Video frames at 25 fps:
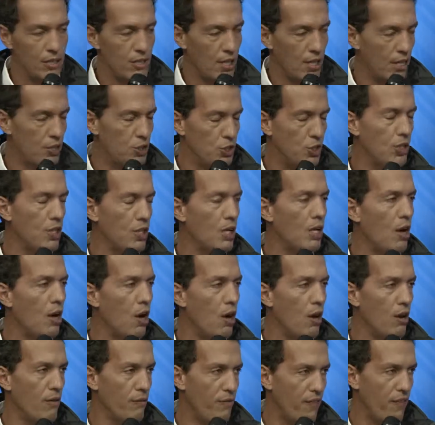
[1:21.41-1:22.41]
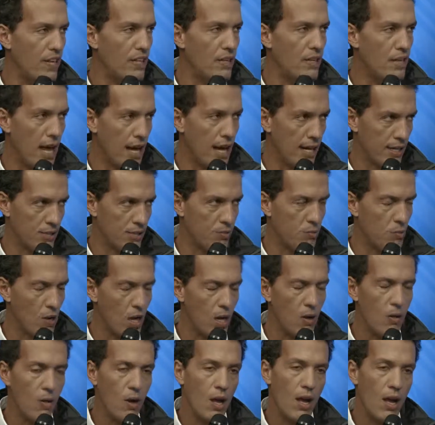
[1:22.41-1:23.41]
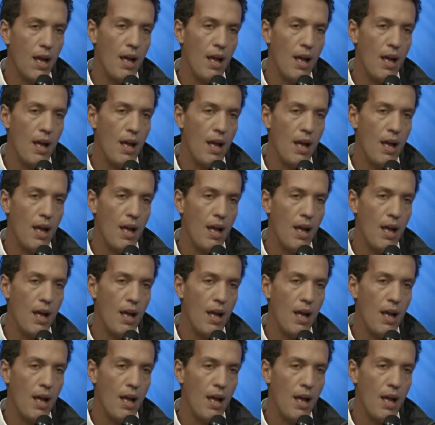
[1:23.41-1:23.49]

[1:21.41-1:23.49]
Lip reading: touching on fintech as well.